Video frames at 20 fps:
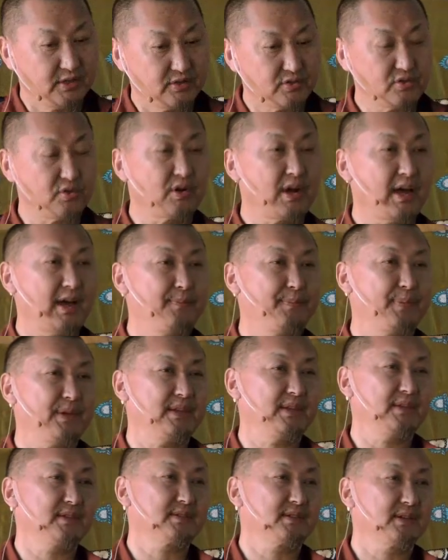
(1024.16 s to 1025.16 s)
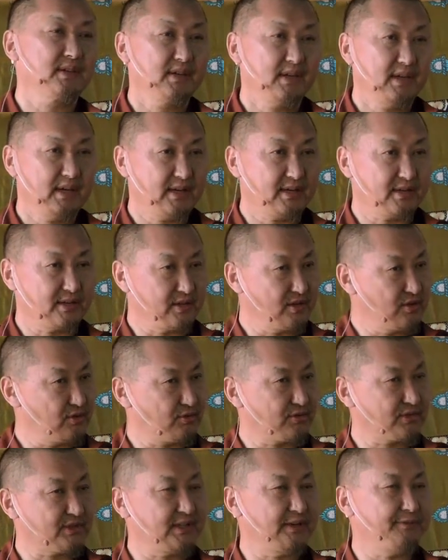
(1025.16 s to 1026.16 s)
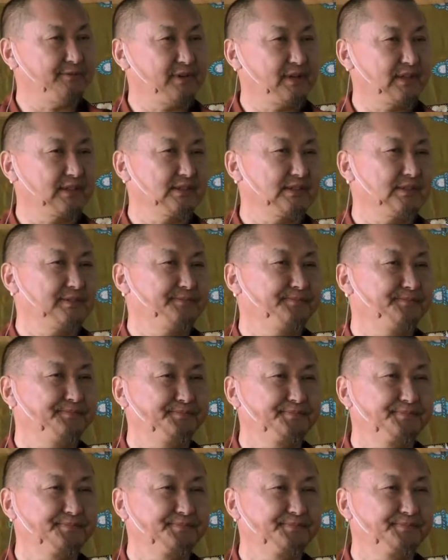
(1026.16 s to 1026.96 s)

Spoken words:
your happiness and your sufferings.